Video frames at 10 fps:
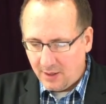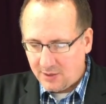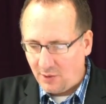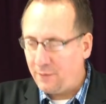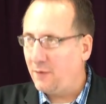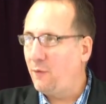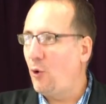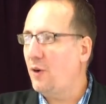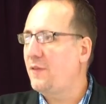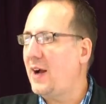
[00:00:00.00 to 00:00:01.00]
So for
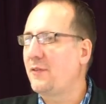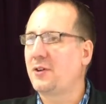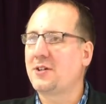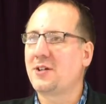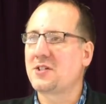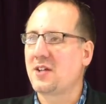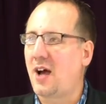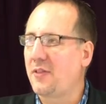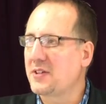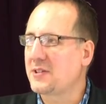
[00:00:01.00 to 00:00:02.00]
400 or 500 years
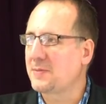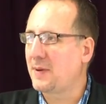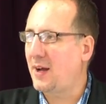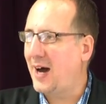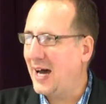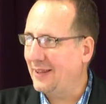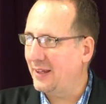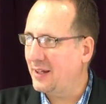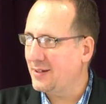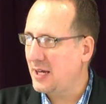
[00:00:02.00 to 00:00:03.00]
now, this has been a hotly
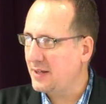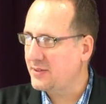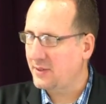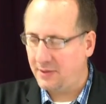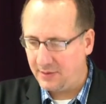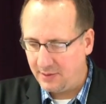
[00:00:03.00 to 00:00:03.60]
contested